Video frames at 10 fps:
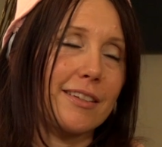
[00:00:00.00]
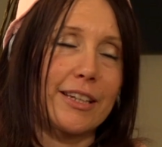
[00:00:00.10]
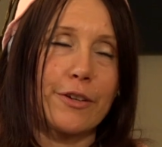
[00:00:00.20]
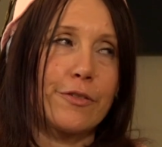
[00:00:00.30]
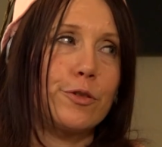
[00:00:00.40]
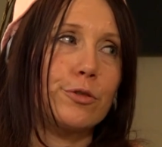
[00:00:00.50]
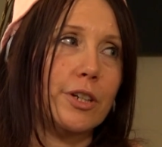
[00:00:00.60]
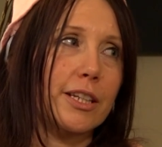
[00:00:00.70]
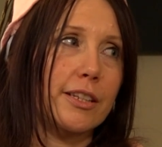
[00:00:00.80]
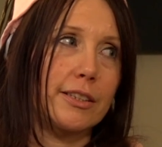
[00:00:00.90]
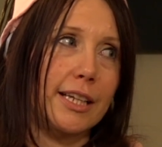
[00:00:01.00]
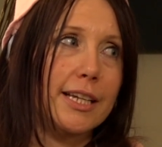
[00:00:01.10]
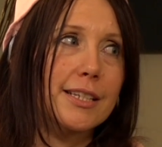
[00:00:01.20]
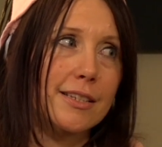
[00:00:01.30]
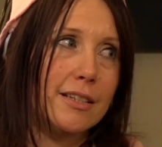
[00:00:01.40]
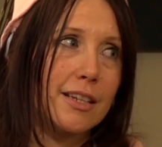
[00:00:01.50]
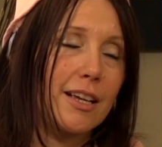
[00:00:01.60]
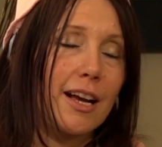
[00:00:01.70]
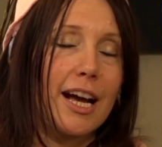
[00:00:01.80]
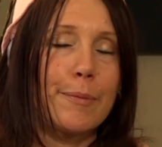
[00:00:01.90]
Like, if you look at the links, I